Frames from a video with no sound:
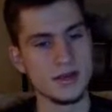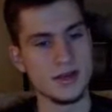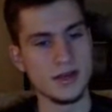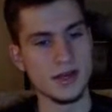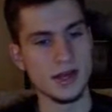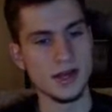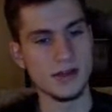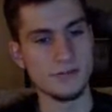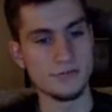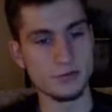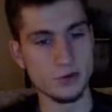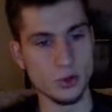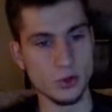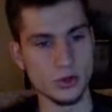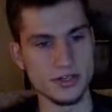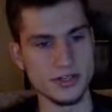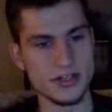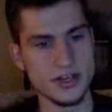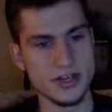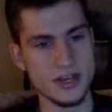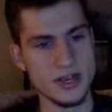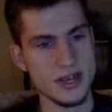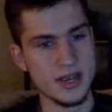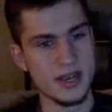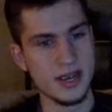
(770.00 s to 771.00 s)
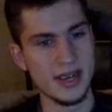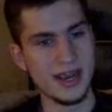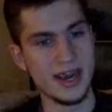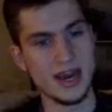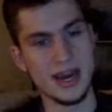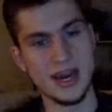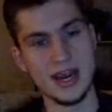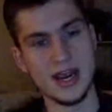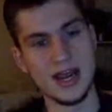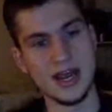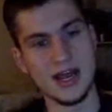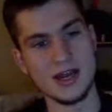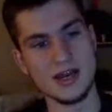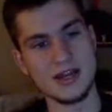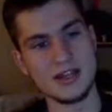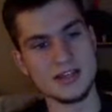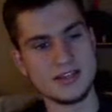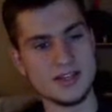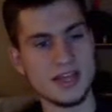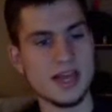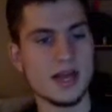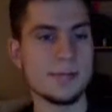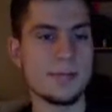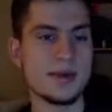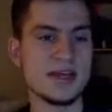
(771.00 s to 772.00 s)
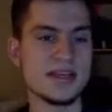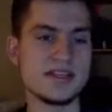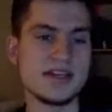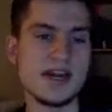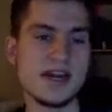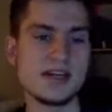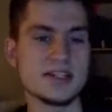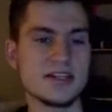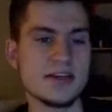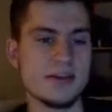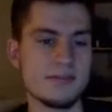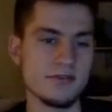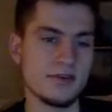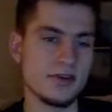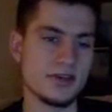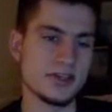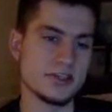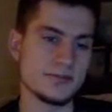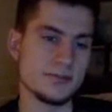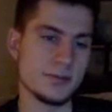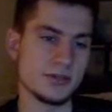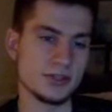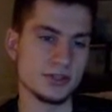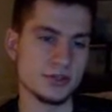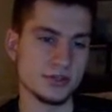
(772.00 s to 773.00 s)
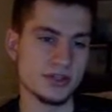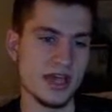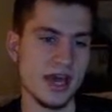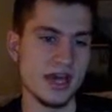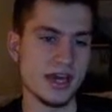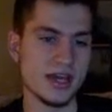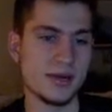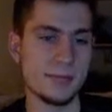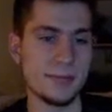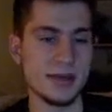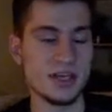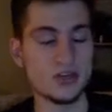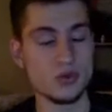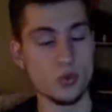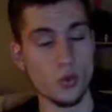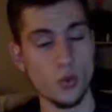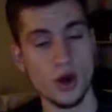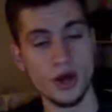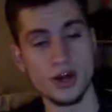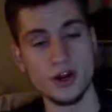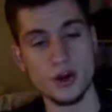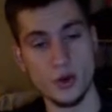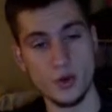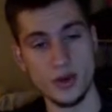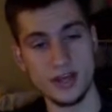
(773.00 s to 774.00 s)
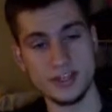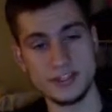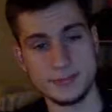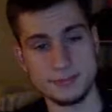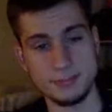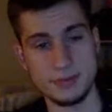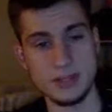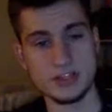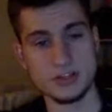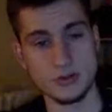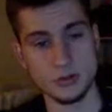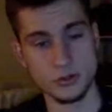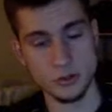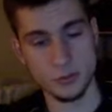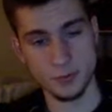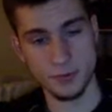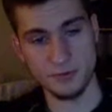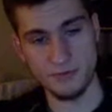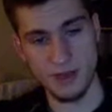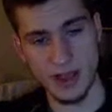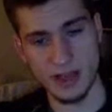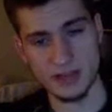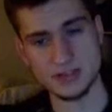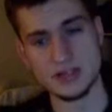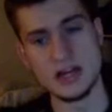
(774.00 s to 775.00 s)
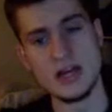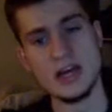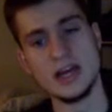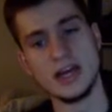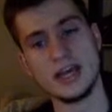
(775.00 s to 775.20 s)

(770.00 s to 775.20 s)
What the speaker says: of course, and it's got a base 97 special attack and a base 108 speed, so super fast.